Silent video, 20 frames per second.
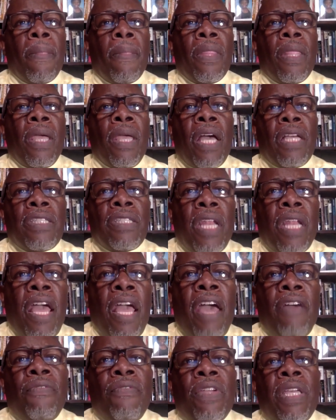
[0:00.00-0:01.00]
As an
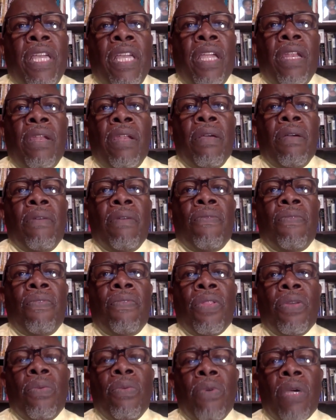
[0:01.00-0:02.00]
advocate for
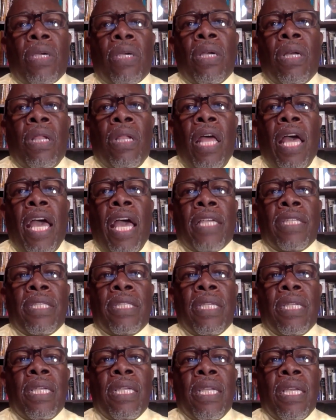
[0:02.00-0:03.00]
the working class,